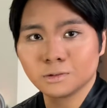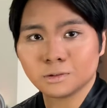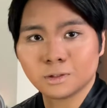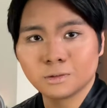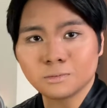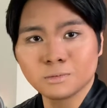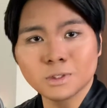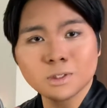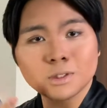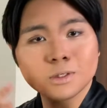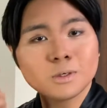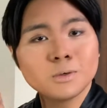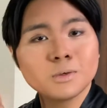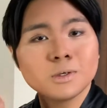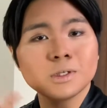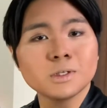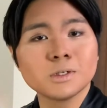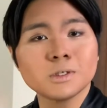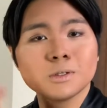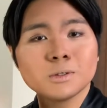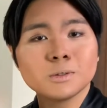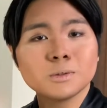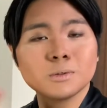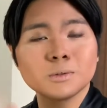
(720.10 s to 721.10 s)
I'm just going
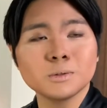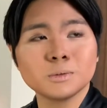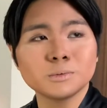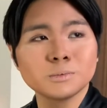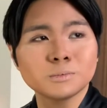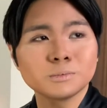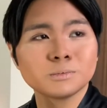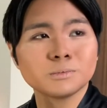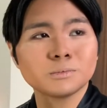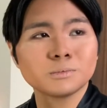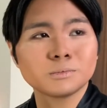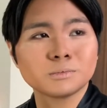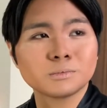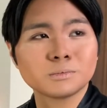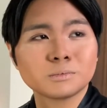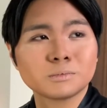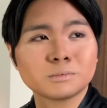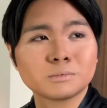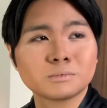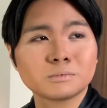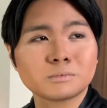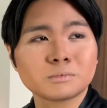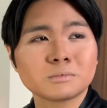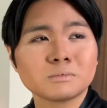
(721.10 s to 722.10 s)
to
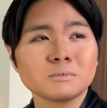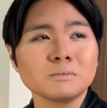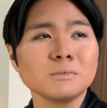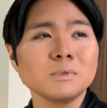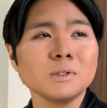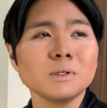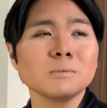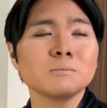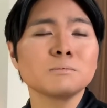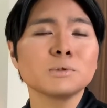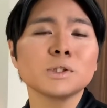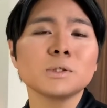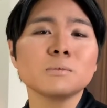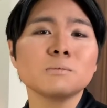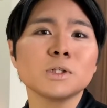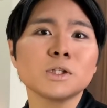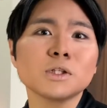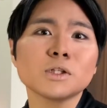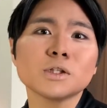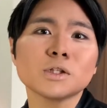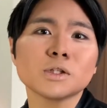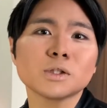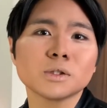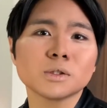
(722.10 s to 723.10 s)
pretty
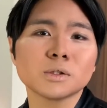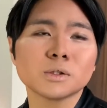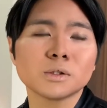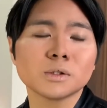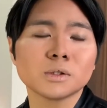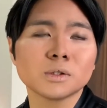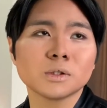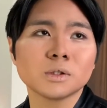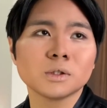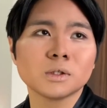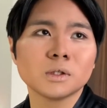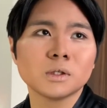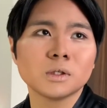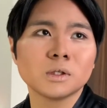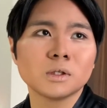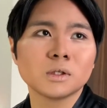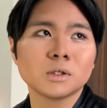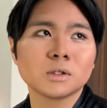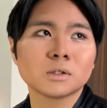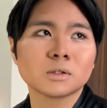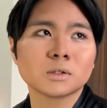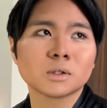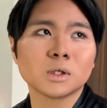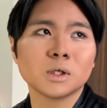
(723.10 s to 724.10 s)
much
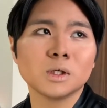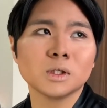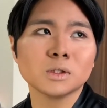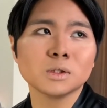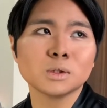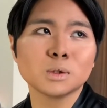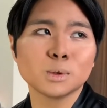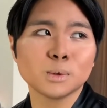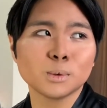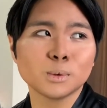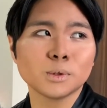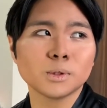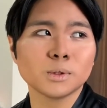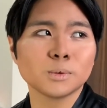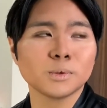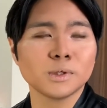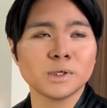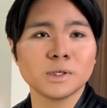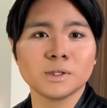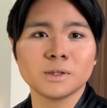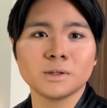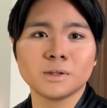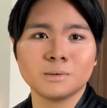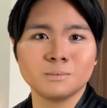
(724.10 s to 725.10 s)
contour with a